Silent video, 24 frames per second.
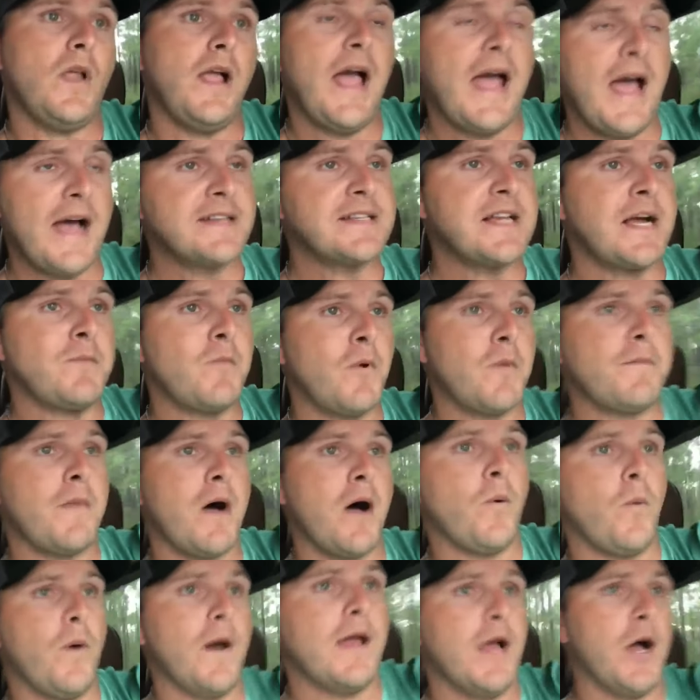As I'm on
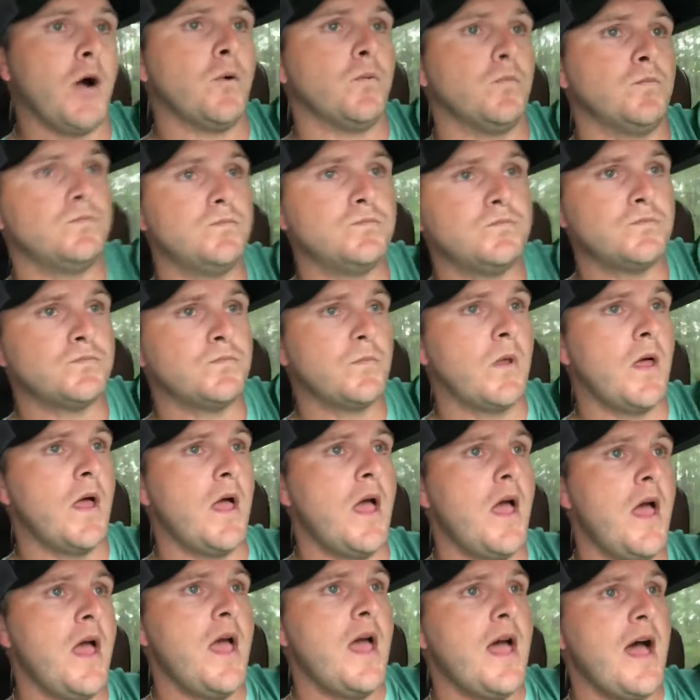my way
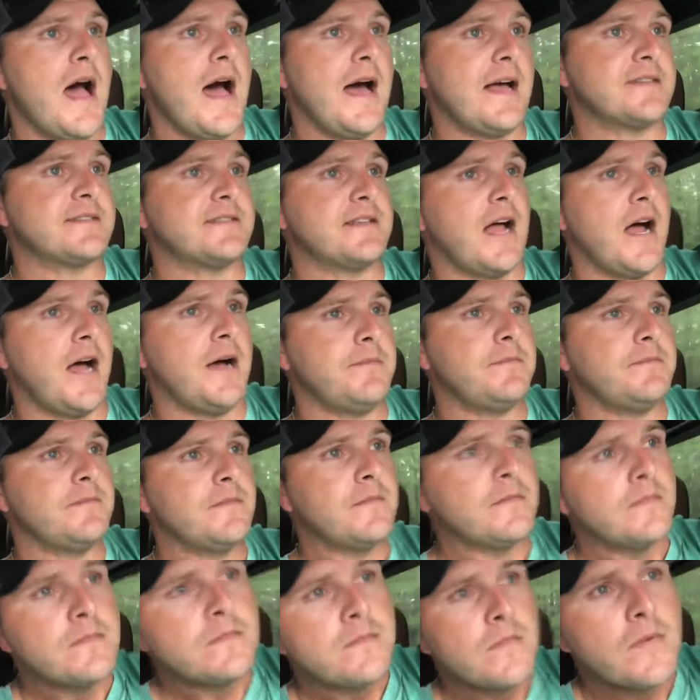home, I stop
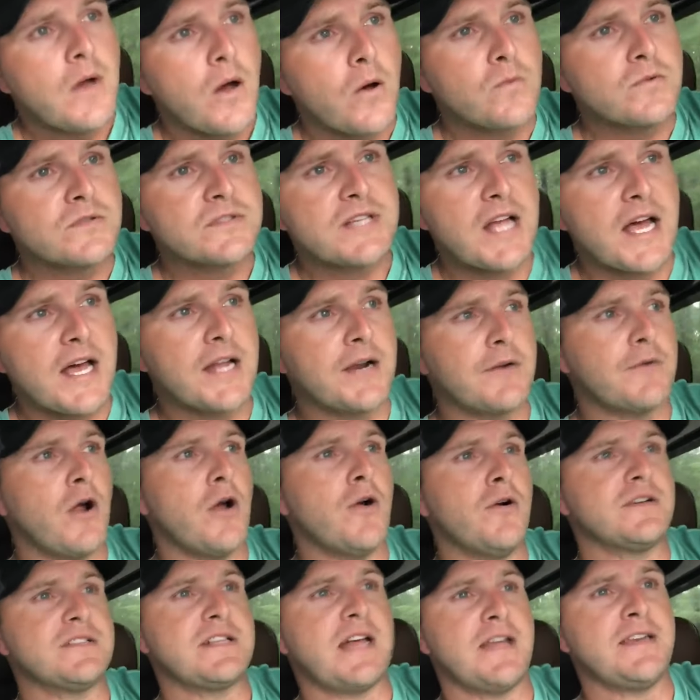on side of the
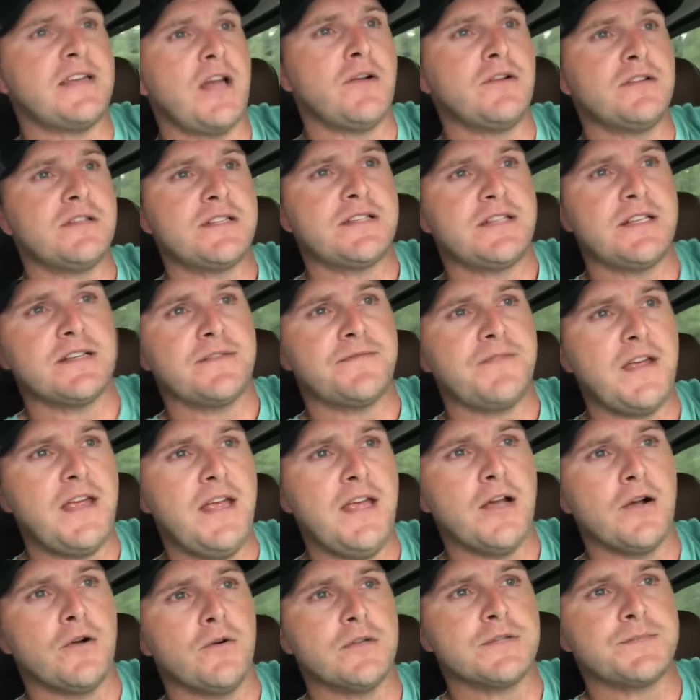road because I noticed that this
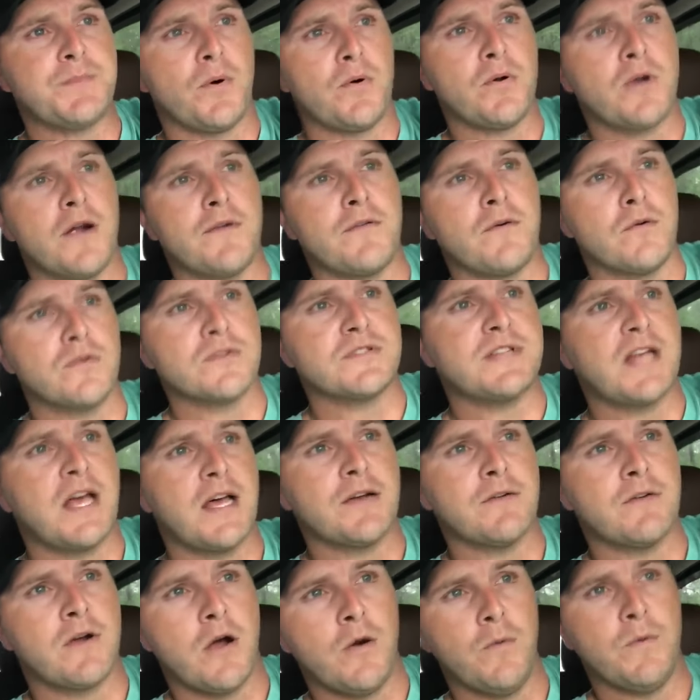vehicle was pulled over on the
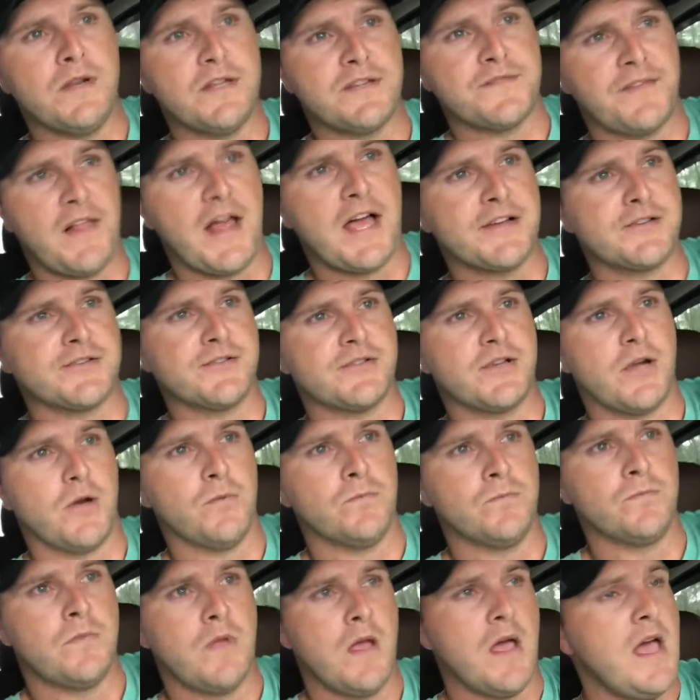side of the road with its flashers
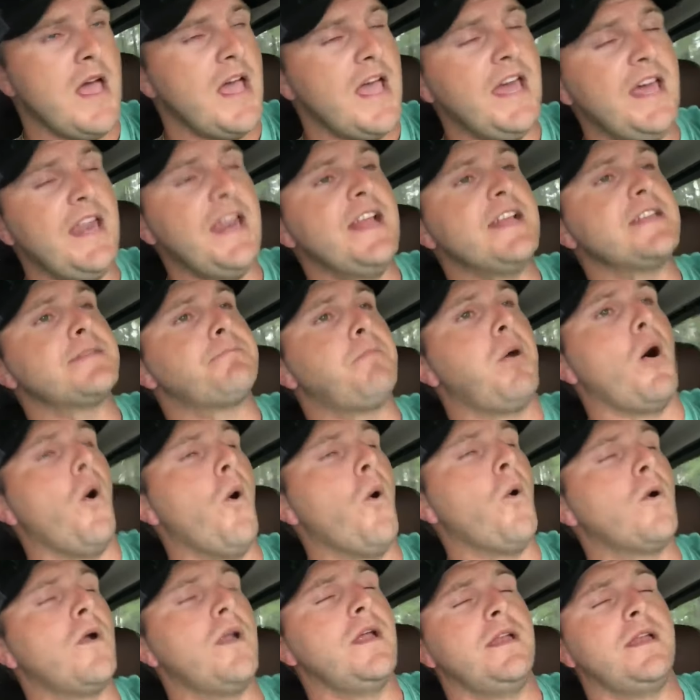on. It is
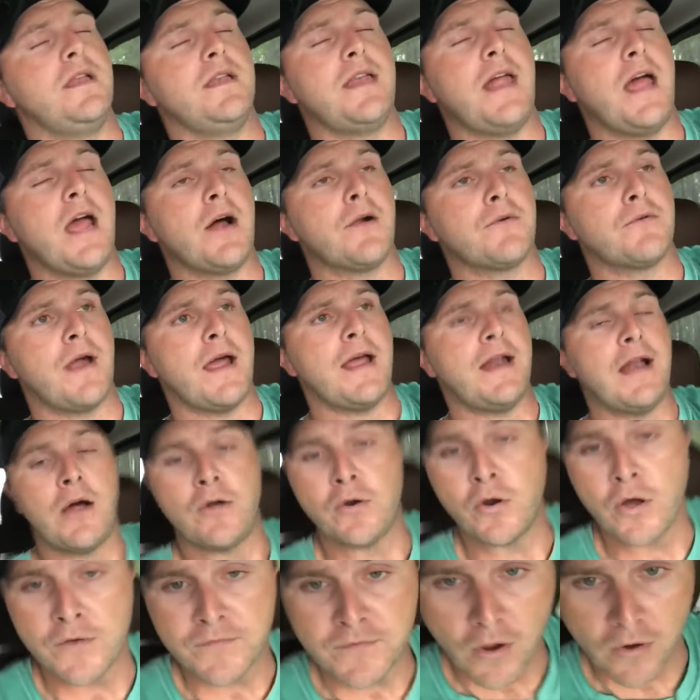pouring down rain. I
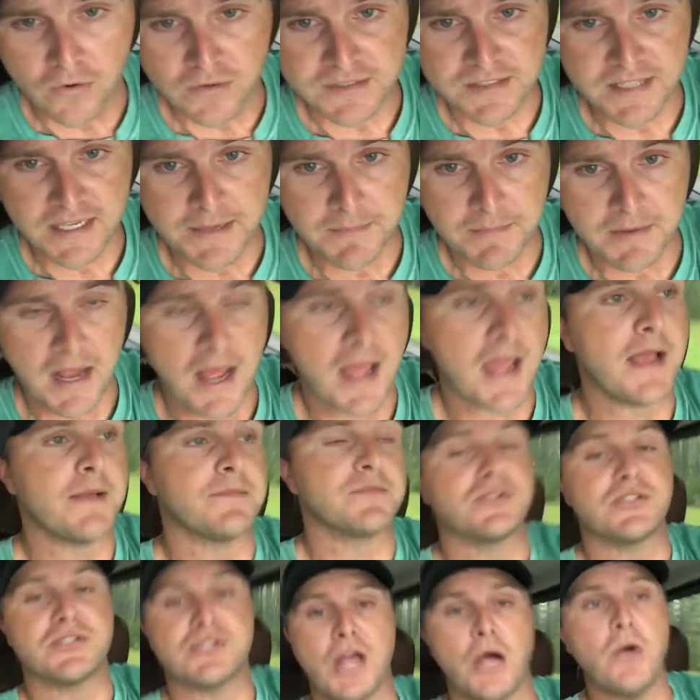don't know if y'all can see it, but I am
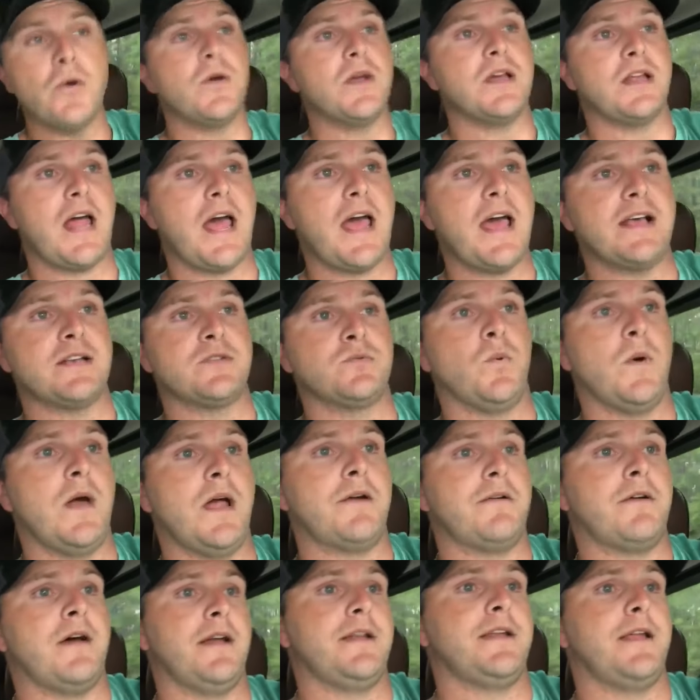soaking ass
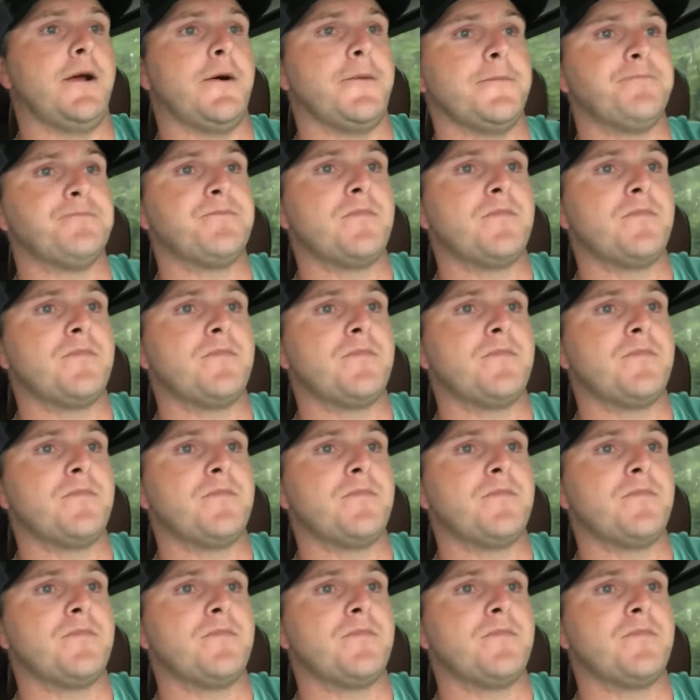wet right now.